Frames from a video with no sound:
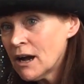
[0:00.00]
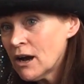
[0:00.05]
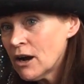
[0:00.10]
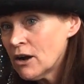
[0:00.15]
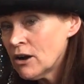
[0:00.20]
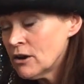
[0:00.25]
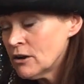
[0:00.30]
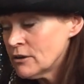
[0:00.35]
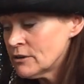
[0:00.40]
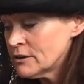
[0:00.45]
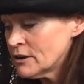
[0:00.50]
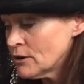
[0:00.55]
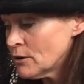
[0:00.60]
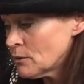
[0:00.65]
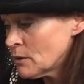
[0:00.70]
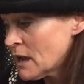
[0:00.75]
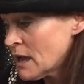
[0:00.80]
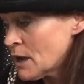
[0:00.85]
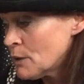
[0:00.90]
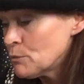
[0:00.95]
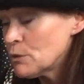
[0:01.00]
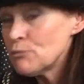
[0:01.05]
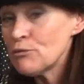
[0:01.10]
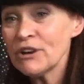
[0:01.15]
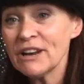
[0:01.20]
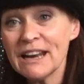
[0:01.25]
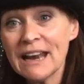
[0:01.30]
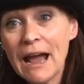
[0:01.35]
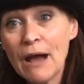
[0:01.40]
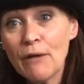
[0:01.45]
Oh no, we're
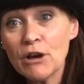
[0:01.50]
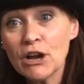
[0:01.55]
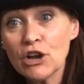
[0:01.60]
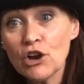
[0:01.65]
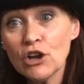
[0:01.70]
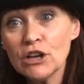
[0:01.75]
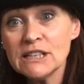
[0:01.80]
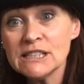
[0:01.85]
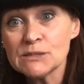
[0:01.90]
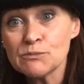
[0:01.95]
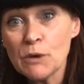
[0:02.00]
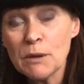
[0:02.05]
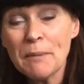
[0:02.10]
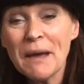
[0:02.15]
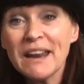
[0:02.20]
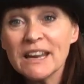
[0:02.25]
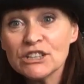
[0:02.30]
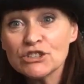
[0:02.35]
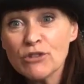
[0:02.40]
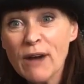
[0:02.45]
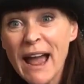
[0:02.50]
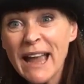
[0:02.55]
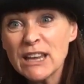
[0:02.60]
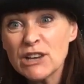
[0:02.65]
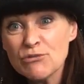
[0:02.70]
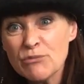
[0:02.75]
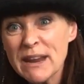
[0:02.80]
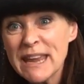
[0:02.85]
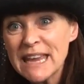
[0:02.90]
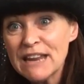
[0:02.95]
running out of colours. We better try
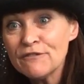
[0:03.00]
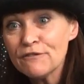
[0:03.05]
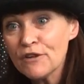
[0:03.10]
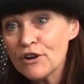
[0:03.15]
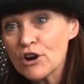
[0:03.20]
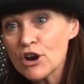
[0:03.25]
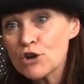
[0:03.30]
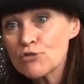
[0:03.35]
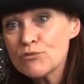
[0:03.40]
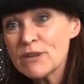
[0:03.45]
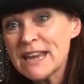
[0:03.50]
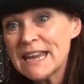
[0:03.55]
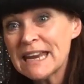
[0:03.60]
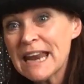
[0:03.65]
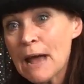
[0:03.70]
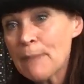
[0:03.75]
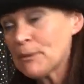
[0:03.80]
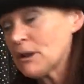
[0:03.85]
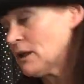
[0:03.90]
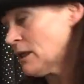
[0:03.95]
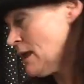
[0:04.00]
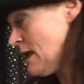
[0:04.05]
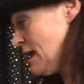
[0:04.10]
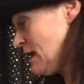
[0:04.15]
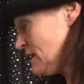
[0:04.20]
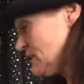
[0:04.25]
green for a green apple.